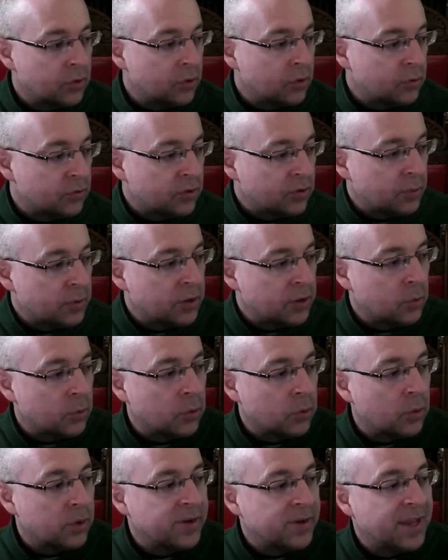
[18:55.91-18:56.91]
something that we're
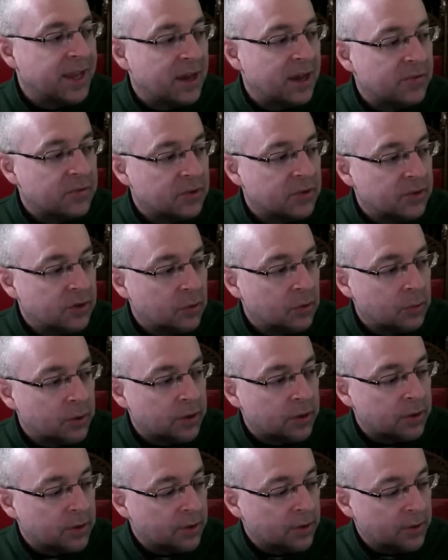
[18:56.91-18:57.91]
going to have to deal with.